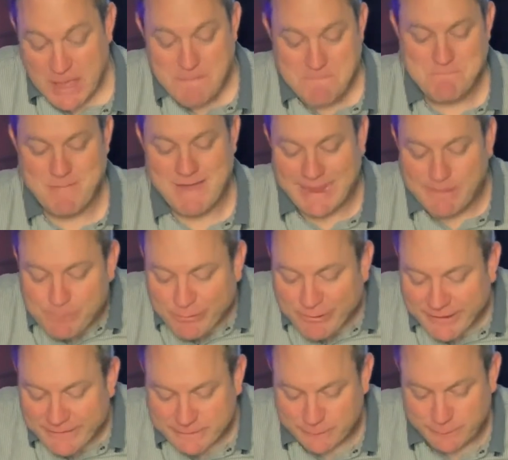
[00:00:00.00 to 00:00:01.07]
my
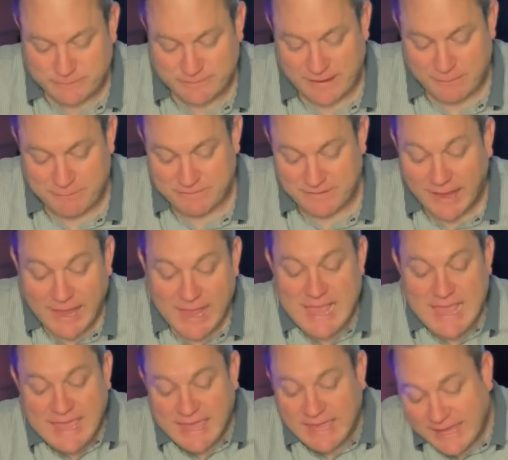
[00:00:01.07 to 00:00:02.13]
place of safety.
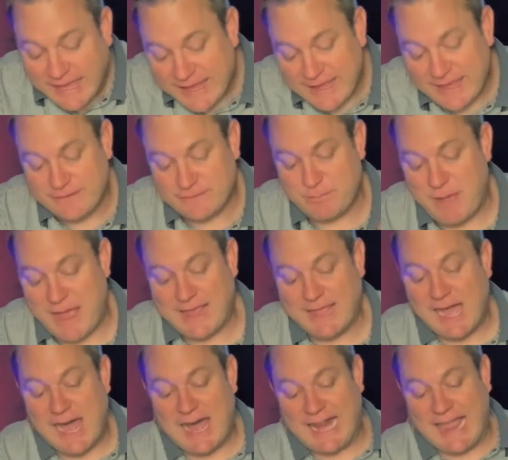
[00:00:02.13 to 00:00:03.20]
He is my
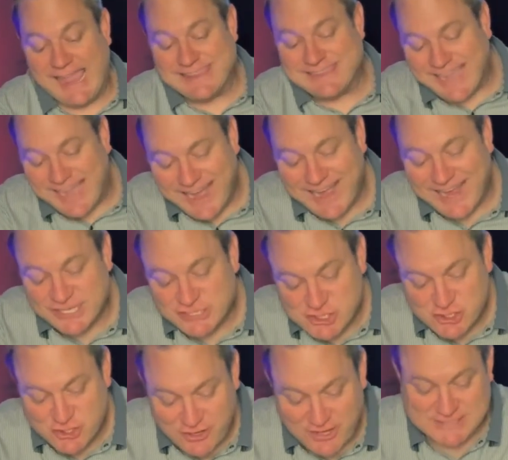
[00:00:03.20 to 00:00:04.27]
God, and I
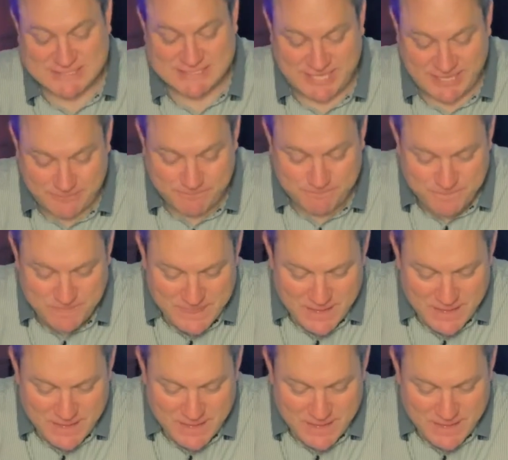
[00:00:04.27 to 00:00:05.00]
trust him.